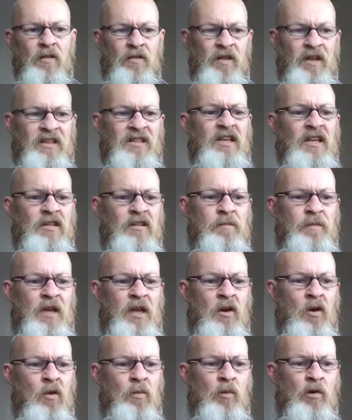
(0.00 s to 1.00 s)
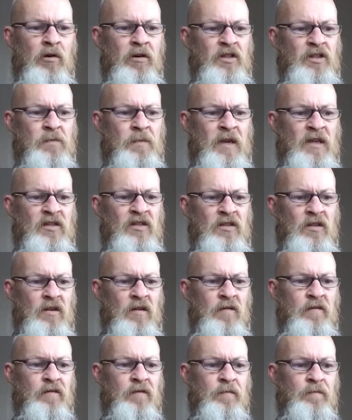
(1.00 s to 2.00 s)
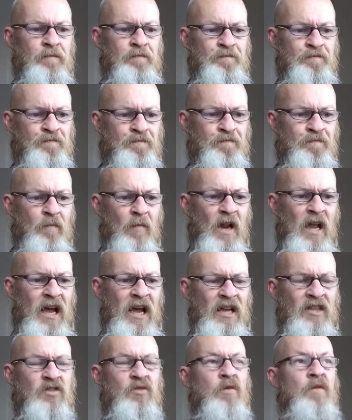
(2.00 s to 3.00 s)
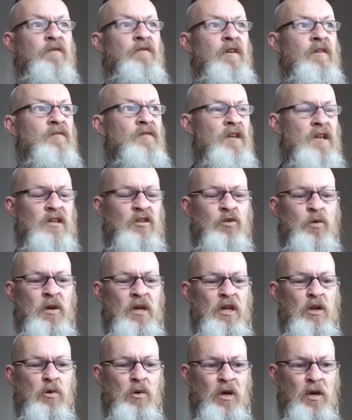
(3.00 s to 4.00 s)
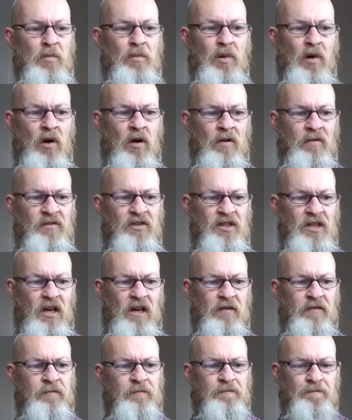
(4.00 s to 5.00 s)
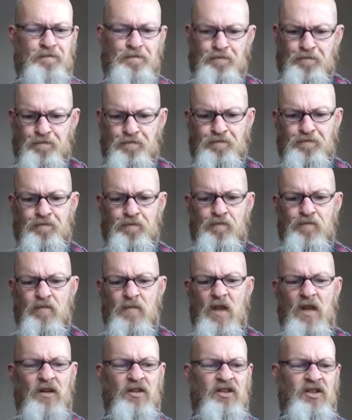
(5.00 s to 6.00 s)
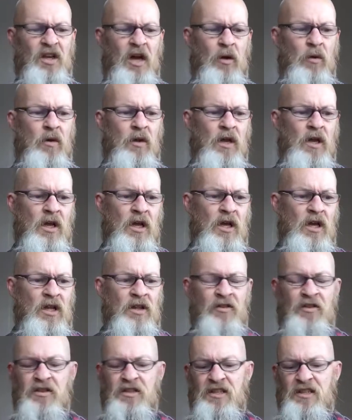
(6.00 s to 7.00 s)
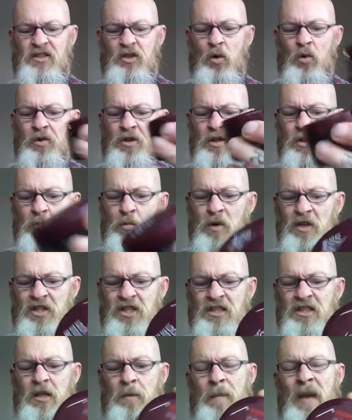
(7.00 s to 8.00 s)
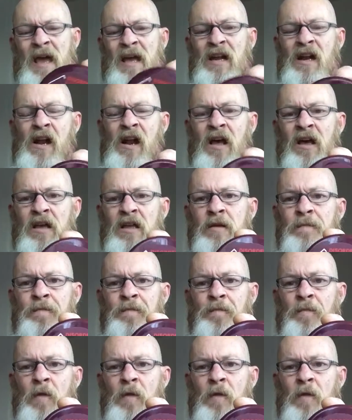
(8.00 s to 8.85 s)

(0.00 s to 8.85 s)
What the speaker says: tend to be a lot more expensive, sort of 15, 20 quid a pot of stuff. So, the Disorder, which is the matte clay,